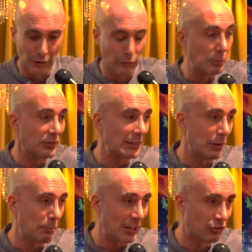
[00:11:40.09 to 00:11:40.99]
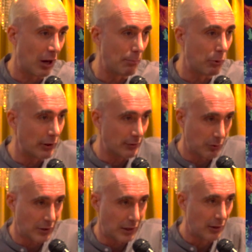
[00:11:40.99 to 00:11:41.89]
groups like the Pet Shop Boys
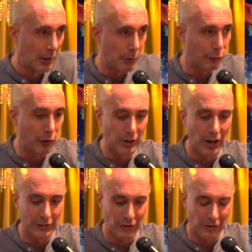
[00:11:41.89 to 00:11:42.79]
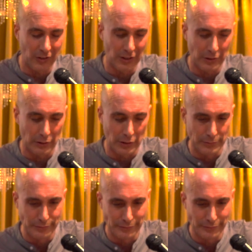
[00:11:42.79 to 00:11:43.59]
when they perform concerts in Israel.